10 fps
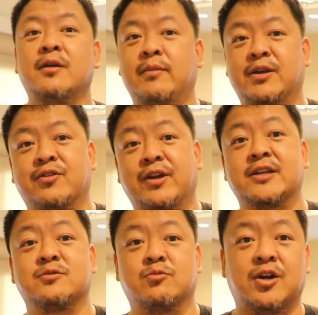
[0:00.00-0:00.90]
Make sure you
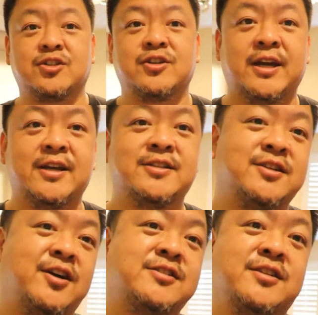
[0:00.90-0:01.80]
guys wash your hands
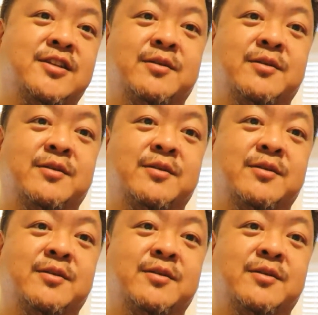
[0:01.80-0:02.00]
constantly.